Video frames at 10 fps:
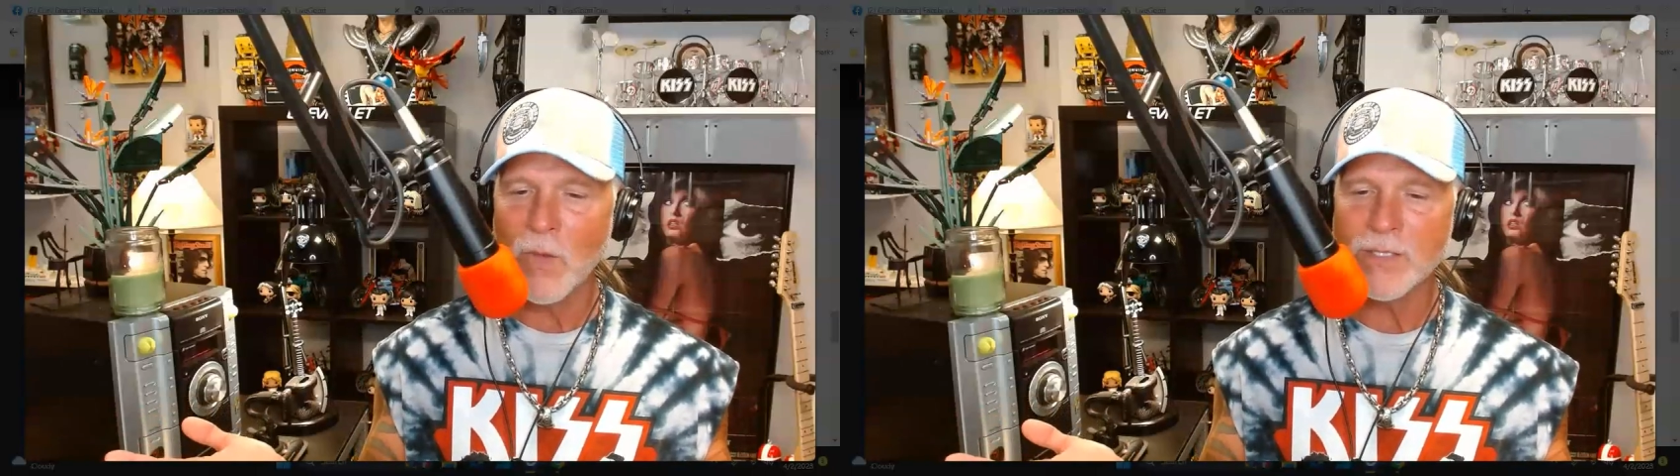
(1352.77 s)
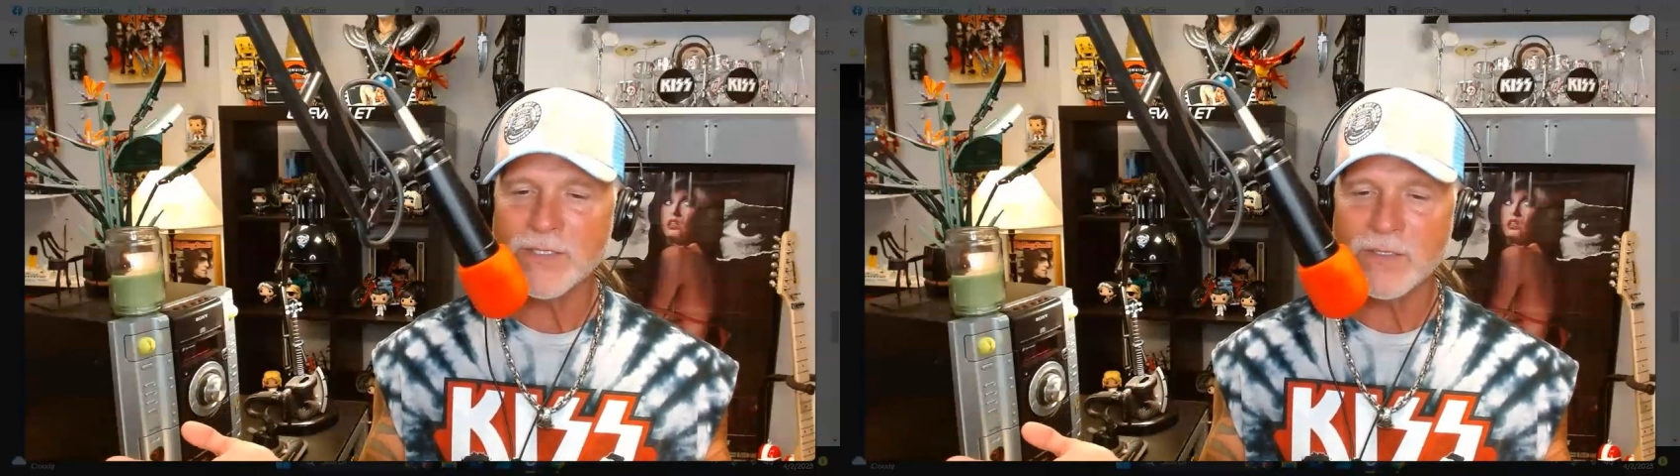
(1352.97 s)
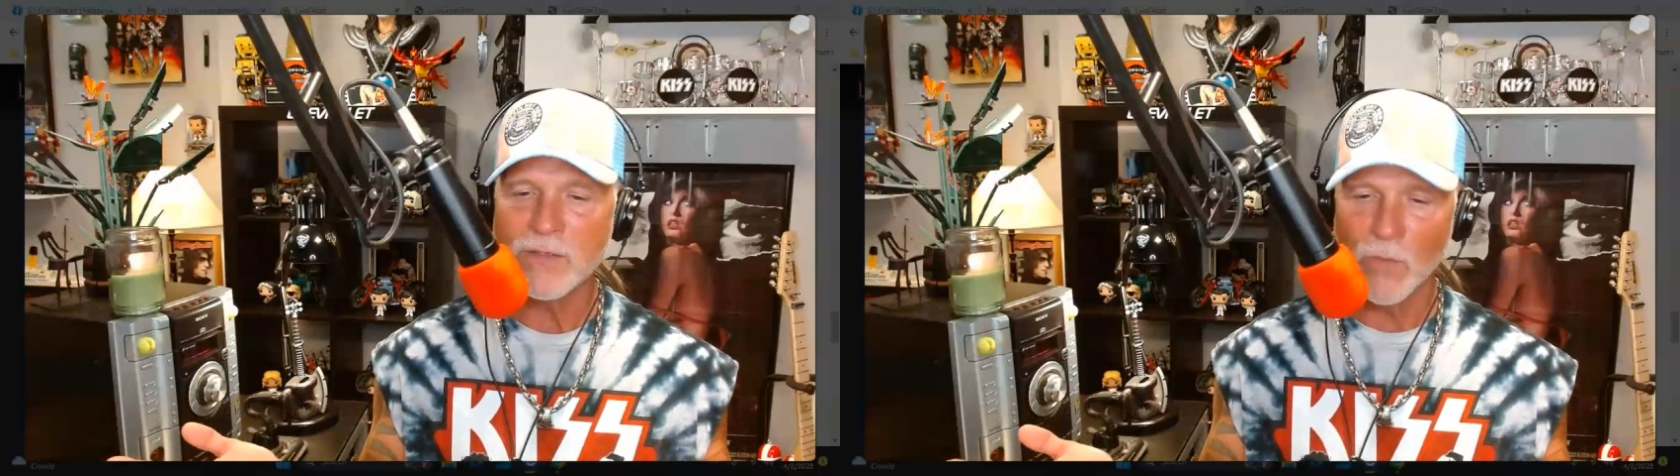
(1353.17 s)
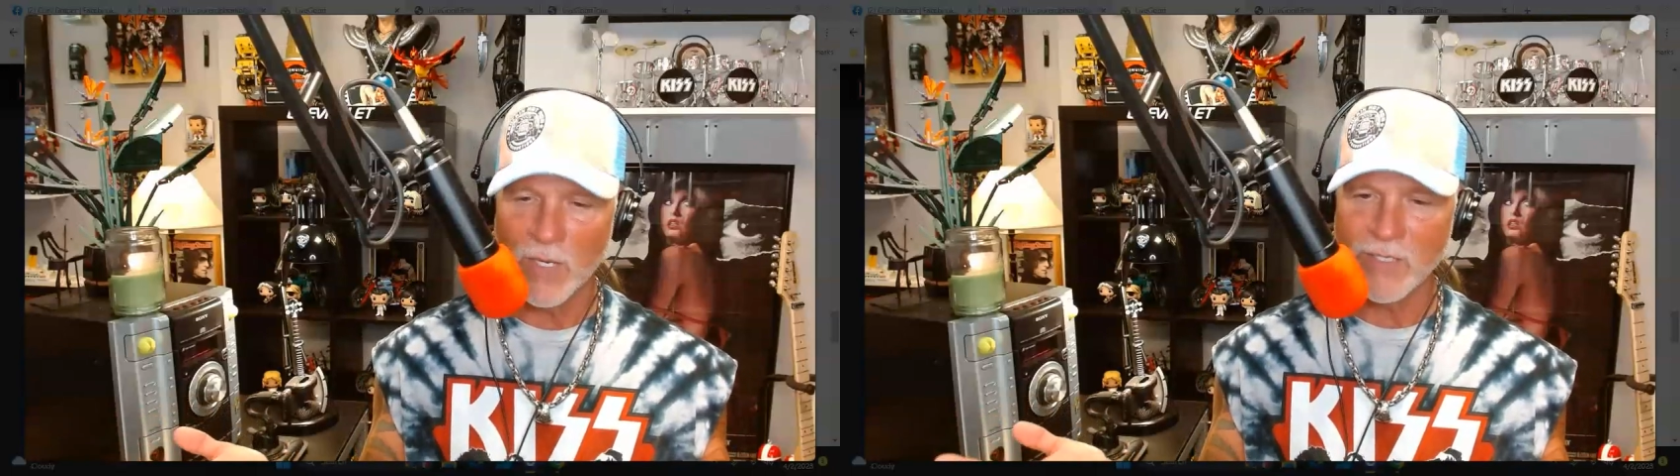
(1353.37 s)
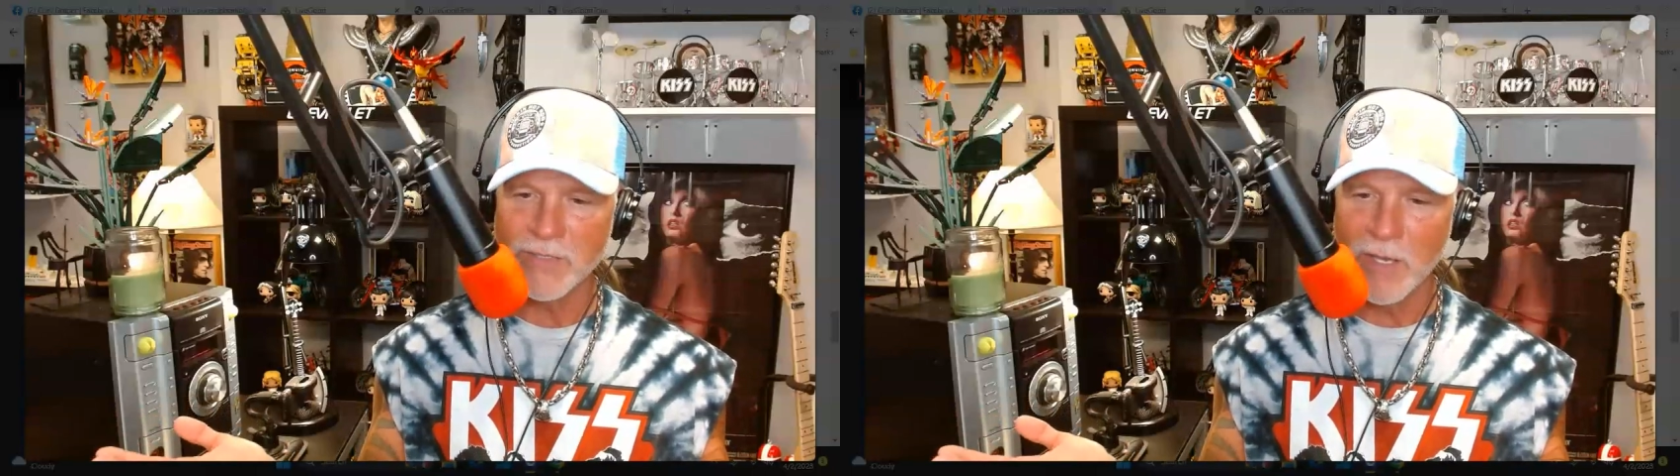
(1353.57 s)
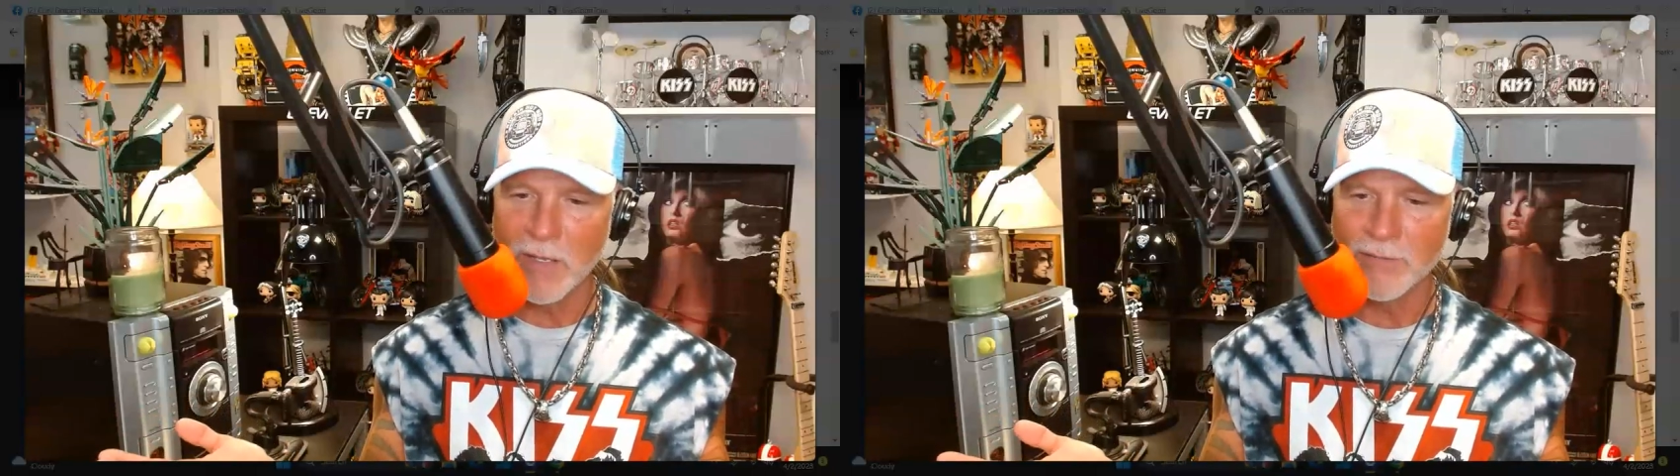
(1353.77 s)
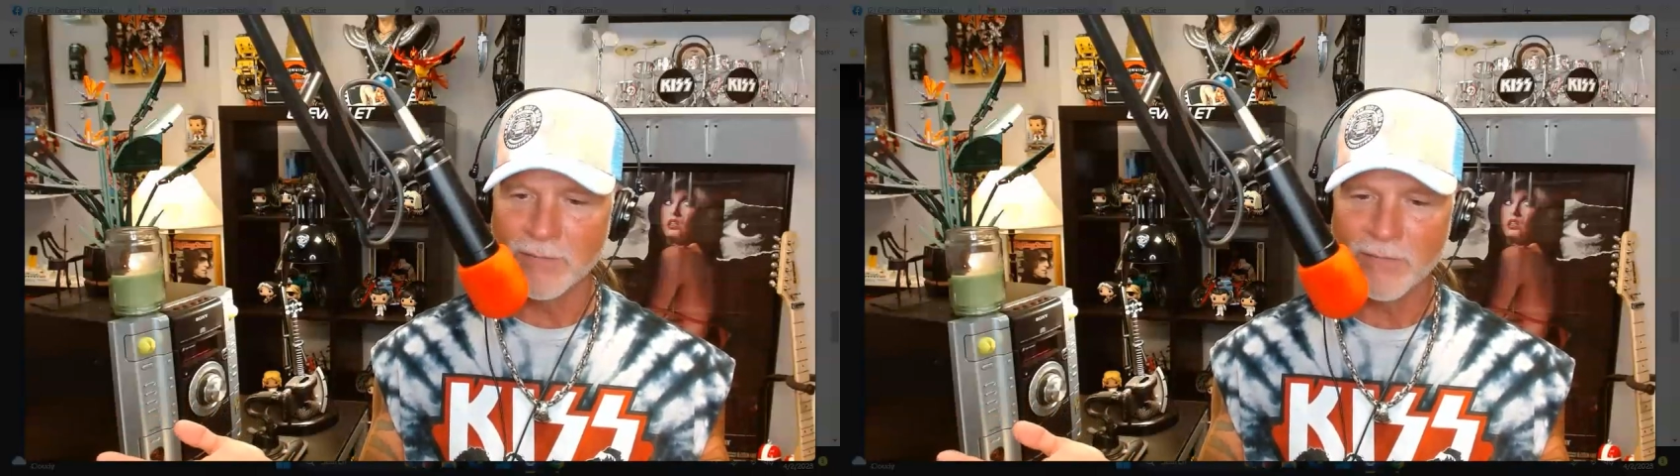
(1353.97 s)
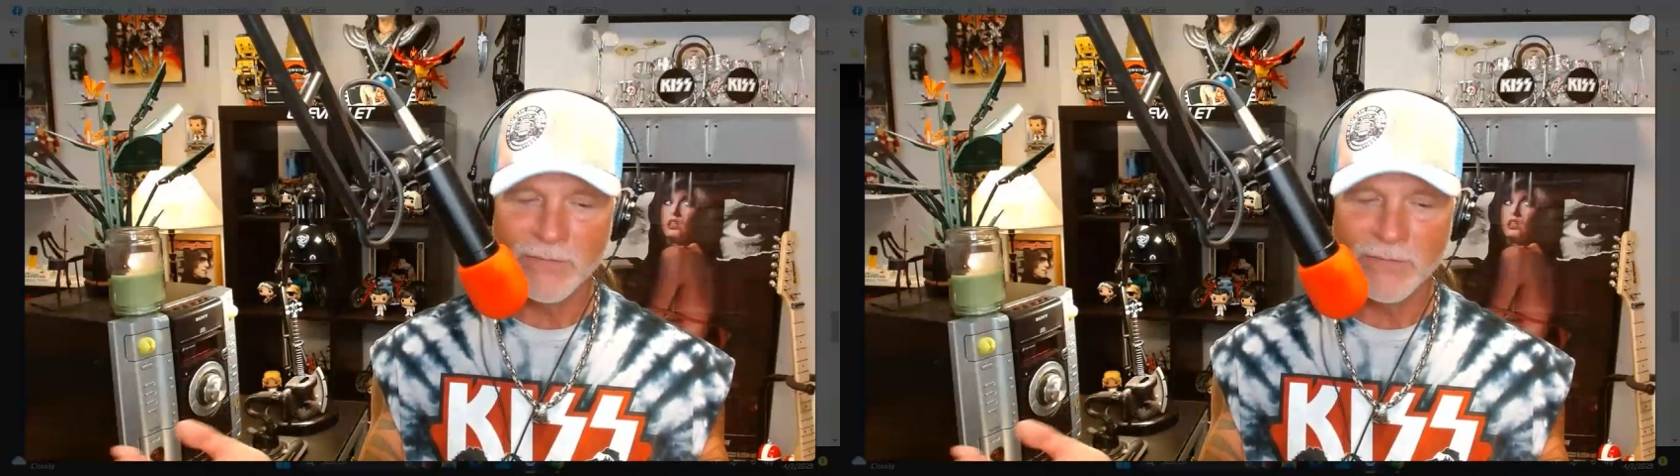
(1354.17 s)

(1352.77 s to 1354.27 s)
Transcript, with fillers: once, one and done.